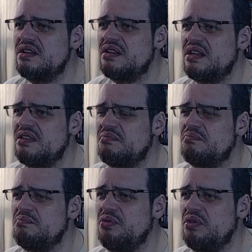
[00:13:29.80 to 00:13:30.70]
I...
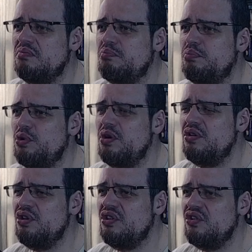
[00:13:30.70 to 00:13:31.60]

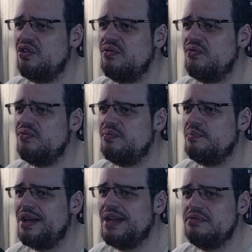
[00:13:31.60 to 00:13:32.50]
Love,
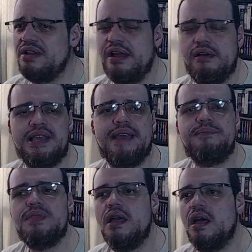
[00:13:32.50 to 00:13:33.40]
but okay.
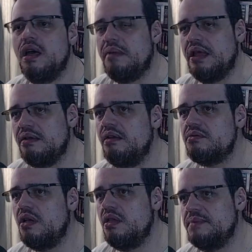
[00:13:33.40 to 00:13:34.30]
My dad
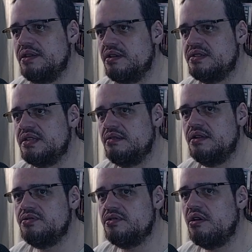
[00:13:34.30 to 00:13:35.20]
called me yesterday
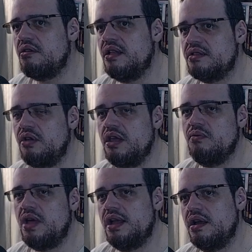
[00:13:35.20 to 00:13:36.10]
to talk at in
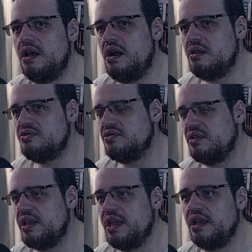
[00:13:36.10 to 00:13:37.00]
my
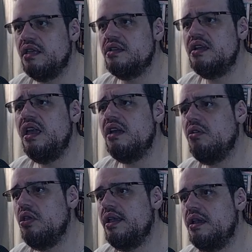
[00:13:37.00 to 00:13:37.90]
orchard that he
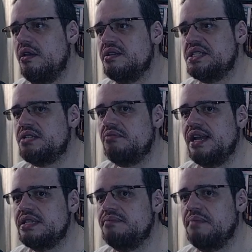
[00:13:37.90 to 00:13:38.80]
could hear the
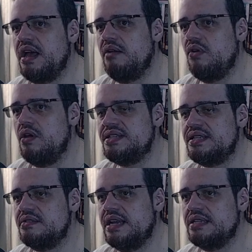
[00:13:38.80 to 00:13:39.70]
stress in my voice
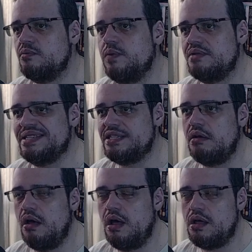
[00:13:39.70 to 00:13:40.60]
and asked what was
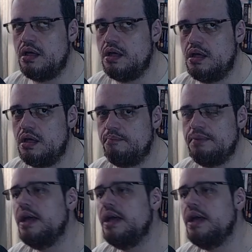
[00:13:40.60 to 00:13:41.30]
up.